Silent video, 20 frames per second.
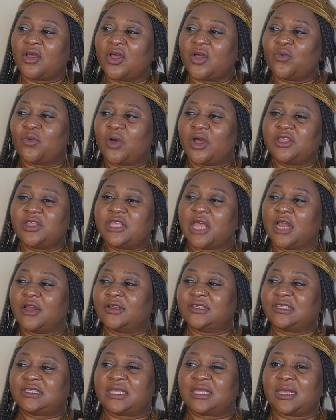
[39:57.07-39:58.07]
one
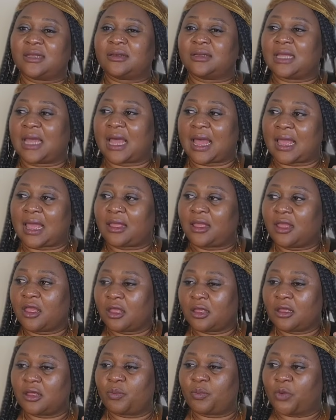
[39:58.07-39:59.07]
yellow skin guy.
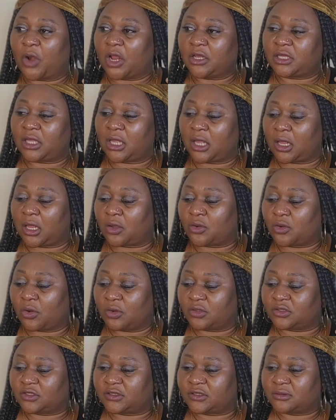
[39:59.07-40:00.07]
He brought a
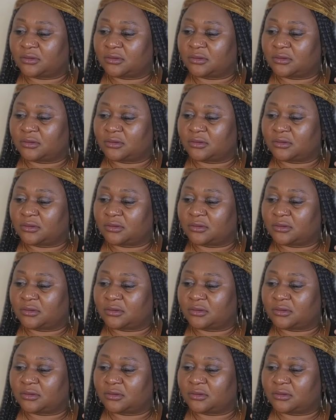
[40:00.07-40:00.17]
goat.